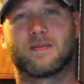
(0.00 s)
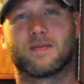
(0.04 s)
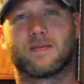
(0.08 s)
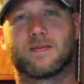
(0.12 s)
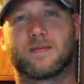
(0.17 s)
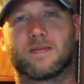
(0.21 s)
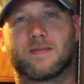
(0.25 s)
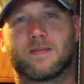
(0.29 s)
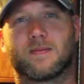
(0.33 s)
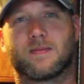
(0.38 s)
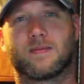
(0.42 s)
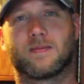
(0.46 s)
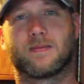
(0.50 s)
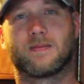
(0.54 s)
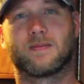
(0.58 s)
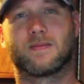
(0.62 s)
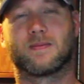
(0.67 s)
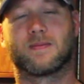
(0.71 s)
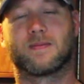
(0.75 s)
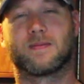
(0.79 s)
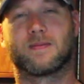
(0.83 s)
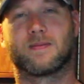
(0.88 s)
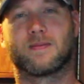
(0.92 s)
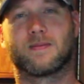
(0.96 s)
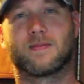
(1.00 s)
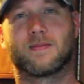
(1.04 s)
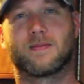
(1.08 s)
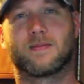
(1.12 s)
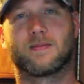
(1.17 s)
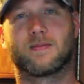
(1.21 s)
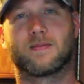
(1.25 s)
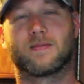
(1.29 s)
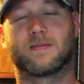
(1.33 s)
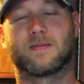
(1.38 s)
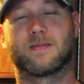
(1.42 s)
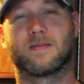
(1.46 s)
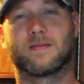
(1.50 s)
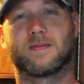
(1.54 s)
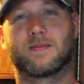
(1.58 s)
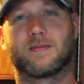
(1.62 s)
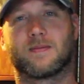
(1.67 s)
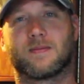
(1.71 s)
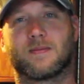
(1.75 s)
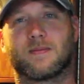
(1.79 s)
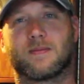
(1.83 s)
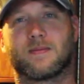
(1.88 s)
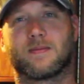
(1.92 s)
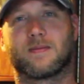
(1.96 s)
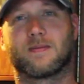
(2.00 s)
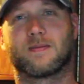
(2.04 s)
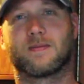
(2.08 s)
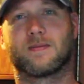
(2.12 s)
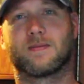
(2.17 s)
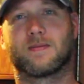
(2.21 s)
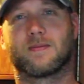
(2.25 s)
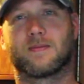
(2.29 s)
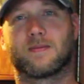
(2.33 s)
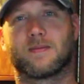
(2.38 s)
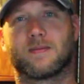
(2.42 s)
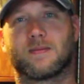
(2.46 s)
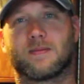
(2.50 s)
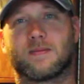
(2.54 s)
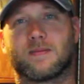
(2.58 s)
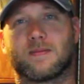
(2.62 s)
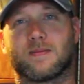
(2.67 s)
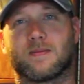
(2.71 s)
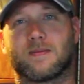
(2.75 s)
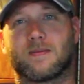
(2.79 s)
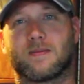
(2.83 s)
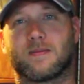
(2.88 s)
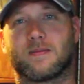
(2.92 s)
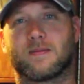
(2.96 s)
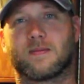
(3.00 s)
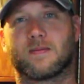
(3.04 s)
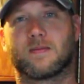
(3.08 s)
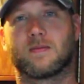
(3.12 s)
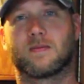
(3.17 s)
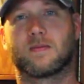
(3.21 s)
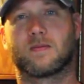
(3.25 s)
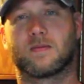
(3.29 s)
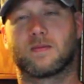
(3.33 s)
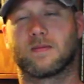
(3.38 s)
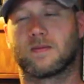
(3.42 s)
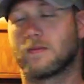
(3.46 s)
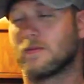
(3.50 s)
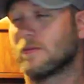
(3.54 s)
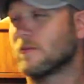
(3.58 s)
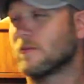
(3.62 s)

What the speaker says: (not speaking)